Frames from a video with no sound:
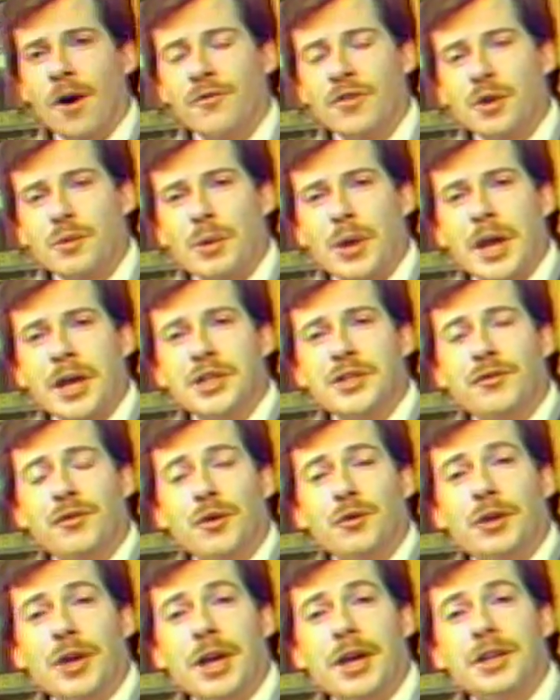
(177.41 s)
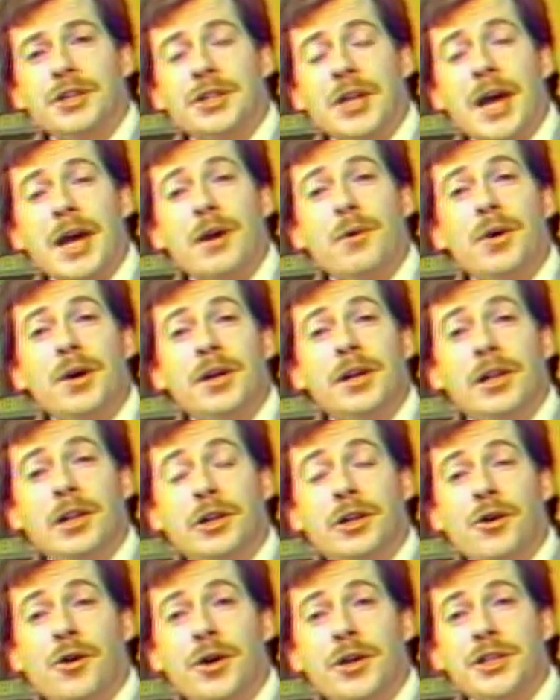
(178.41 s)
Over the past few days, Iowa,
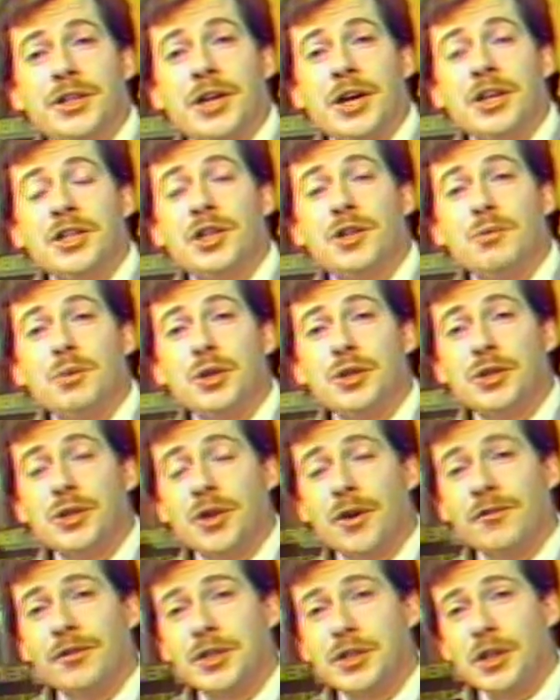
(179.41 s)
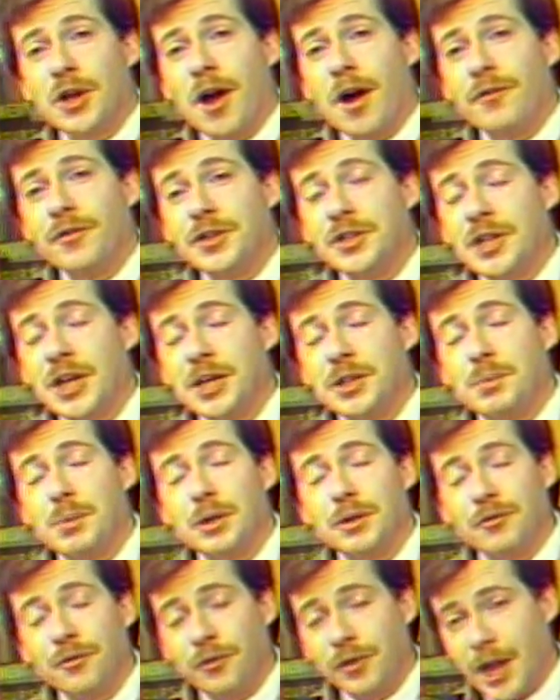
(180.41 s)
Illinois' customer service office has
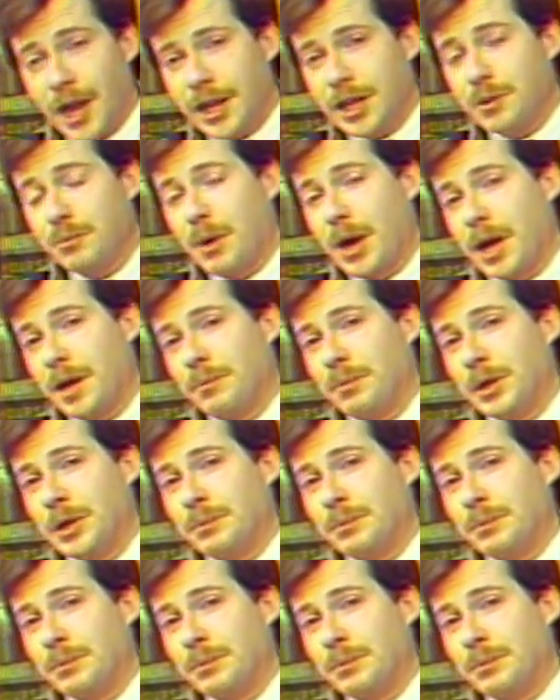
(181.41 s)
been flooded by